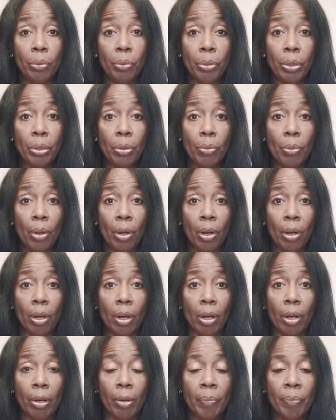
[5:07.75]
who you
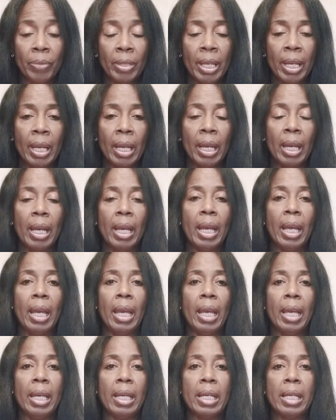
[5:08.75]
are,
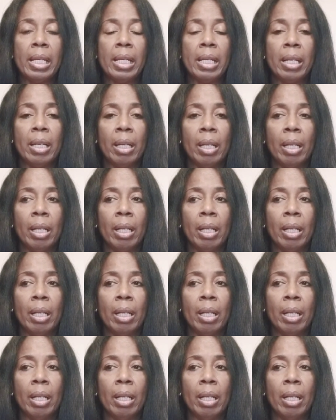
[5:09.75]
and